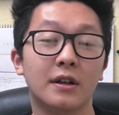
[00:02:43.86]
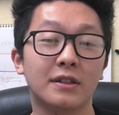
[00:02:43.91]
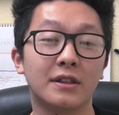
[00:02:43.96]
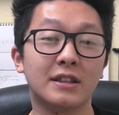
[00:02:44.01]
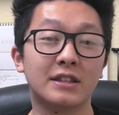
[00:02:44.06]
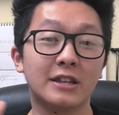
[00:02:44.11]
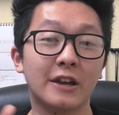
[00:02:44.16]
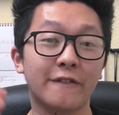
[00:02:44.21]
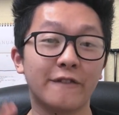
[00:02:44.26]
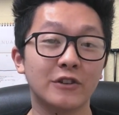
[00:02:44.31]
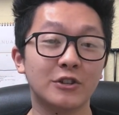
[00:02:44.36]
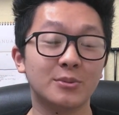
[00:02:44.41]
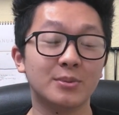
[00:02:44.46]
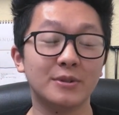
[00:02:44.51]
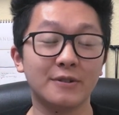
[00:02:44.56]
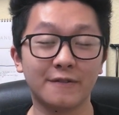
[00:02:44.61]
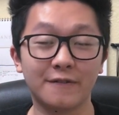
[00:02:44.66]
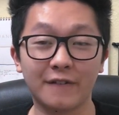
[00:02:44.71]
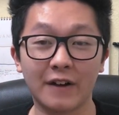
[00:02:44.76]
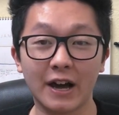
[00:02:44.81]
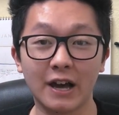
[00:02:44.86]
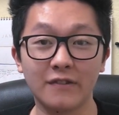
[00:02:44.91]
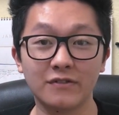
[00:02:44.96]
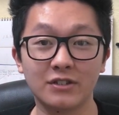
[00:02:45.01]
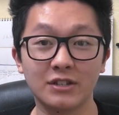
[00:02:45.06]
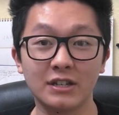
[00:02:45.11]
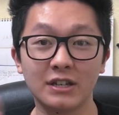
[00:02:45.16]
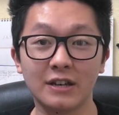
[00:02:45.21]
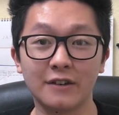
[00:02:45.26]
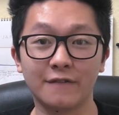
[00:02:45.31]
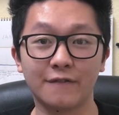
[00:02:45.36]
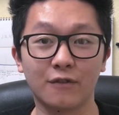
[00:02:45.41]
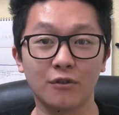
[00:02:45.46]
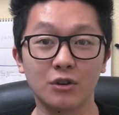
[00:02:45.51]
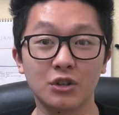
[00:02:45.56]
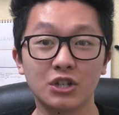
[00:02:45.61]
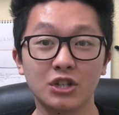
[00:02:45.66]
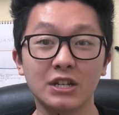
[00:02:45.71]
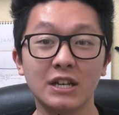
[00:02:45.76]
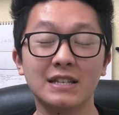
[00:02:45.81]
The difference between 5G and
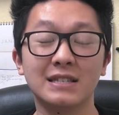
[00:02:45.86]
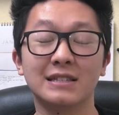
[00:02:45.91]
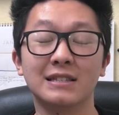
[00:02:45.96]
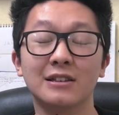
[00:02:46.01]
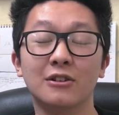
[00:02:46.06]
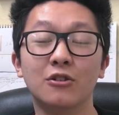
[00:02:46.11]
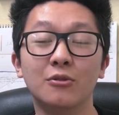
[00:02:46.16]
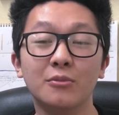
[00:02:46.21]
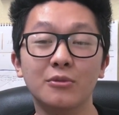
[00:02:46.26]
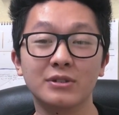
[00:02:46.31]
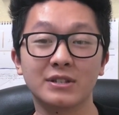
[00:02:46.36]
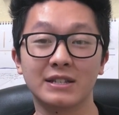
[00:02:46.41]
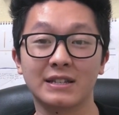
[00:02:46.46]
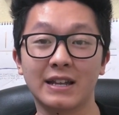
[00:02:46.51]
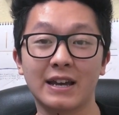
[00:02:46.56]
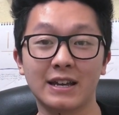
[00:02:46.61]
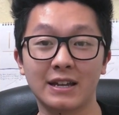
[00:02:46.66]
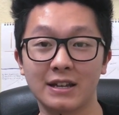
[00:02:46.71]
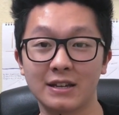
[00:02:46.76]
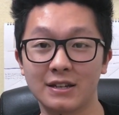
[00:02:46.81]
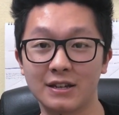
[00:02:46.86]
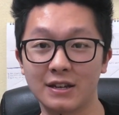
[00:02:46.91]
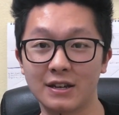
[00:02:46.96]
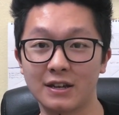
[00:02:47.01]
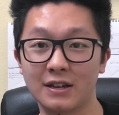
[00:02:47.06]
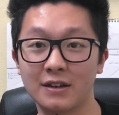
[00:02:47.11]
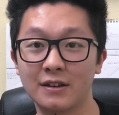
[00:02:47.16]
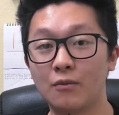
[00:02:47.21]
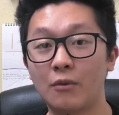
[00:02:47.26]
4G is almost night and day.